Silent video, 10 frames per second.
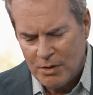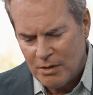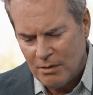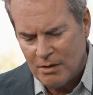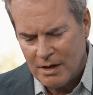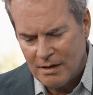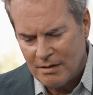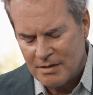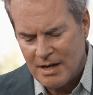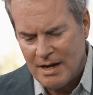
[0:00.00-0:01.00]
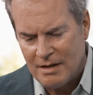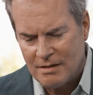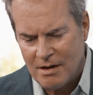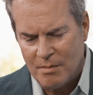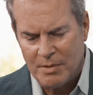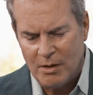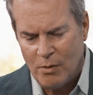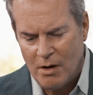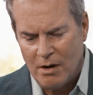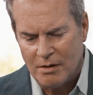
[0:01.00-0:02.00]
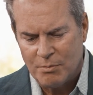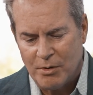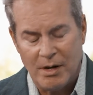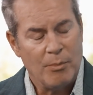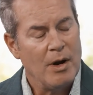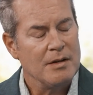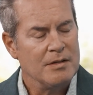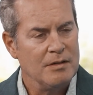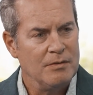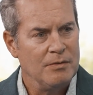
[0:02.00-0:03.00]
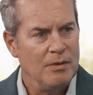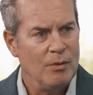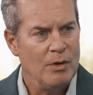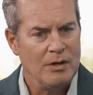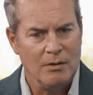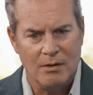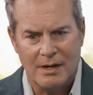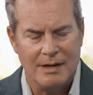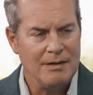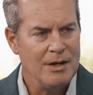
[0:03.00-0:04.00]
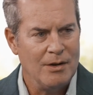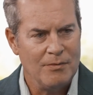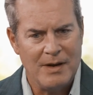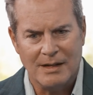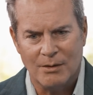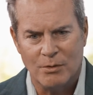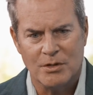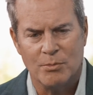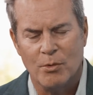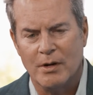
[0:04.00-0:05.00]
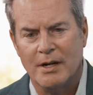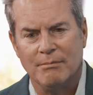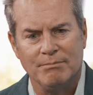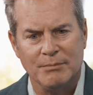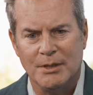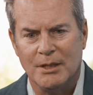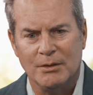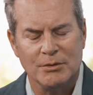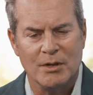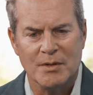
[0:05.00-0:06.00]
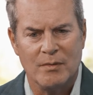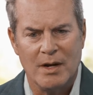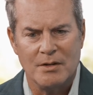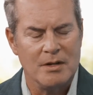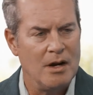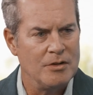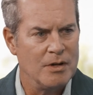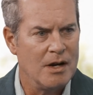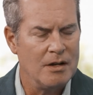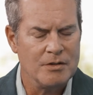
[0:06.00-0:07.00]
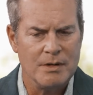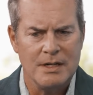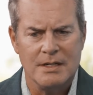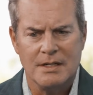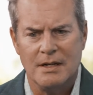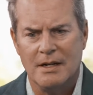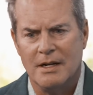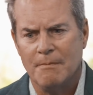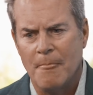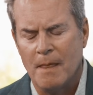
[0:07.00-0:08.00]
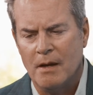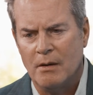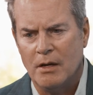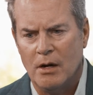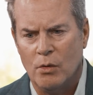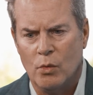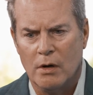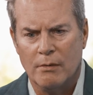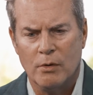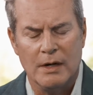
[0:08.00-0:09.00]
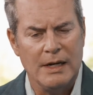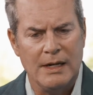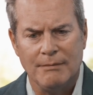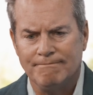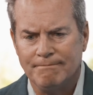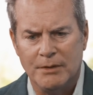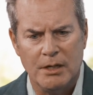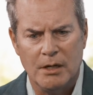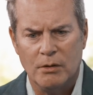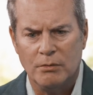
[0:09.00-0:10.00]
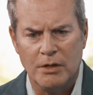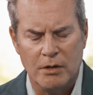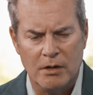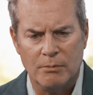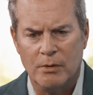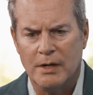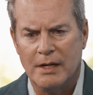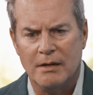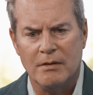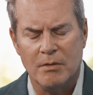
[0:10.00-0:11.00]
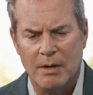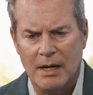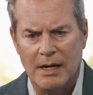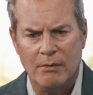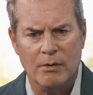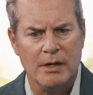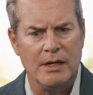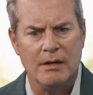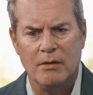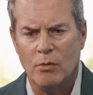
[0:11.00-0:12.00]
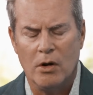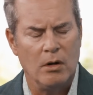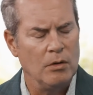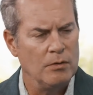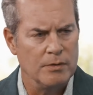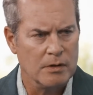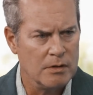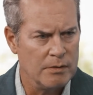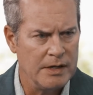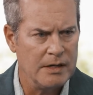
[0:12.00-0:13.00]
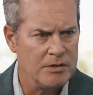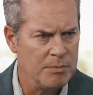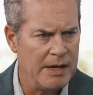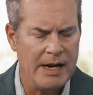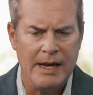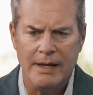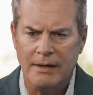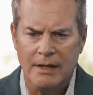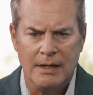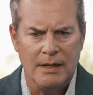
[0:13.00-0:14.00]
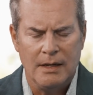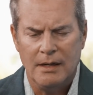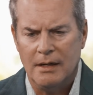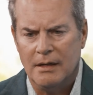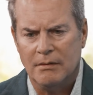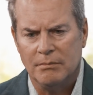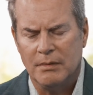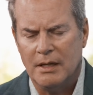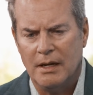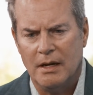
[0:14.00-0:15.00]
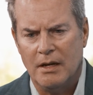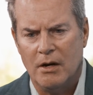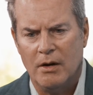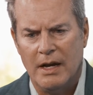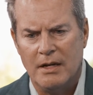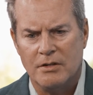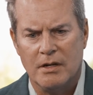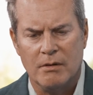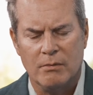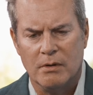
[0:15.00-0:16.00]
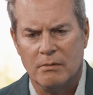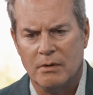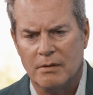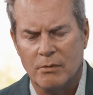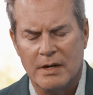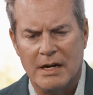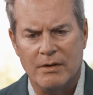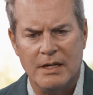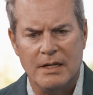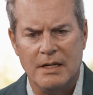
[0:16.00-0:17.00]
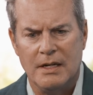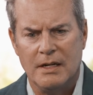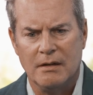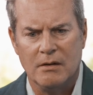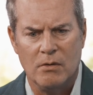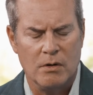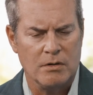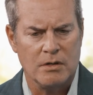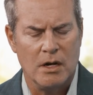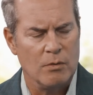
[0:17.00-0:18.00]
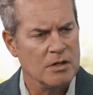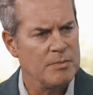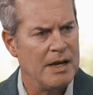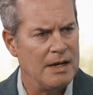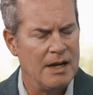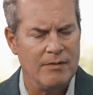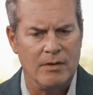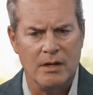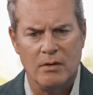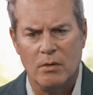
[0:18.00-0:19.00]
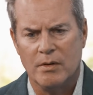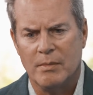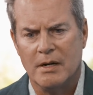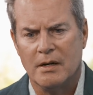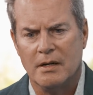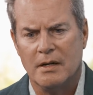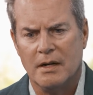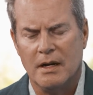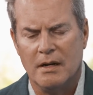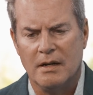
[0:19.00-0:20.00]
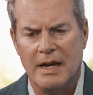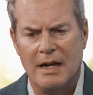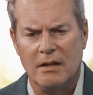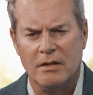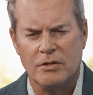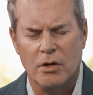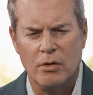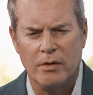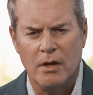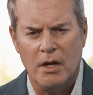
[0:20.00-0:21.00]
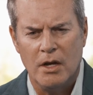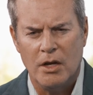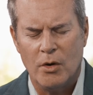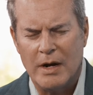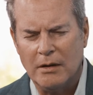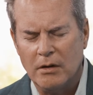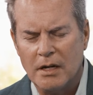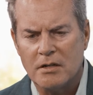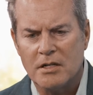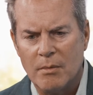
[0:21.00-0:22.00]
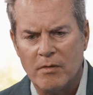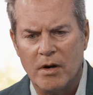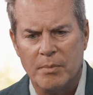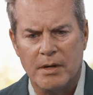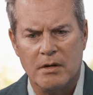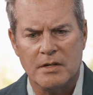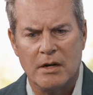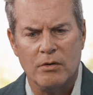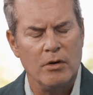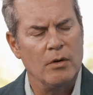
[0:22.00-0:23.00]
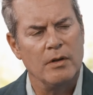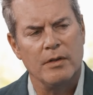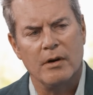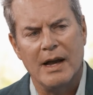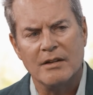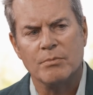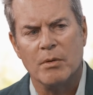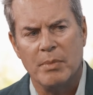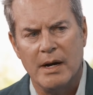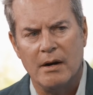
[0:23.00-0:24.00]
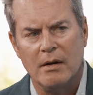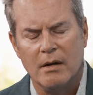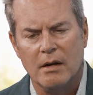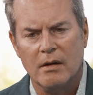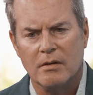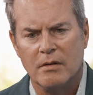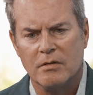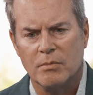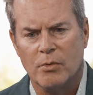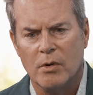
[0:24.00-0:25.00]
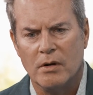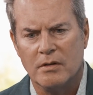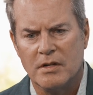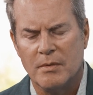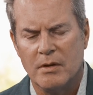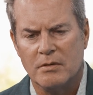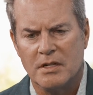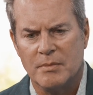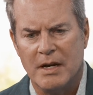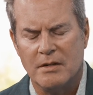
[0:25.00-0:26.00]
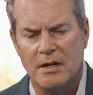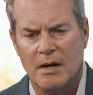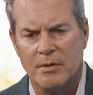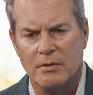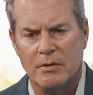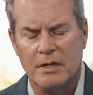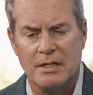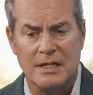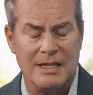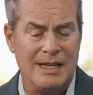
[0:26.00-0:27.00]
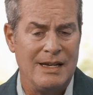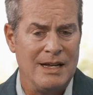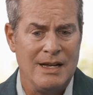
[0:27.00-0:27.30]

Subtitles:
when you look at the size company we are, it's pretty impressive when you look at the fact that we're supporting service providers in 100 countries. We're in Europe, we're in Dubai, we're all over Korea, Japan, Asia. We're now in India, and of course we're expanding heavily in North America and CALA. And so when I look at some of our peers, I don't know that they're as prepared to support some of those expansion opportunities. And then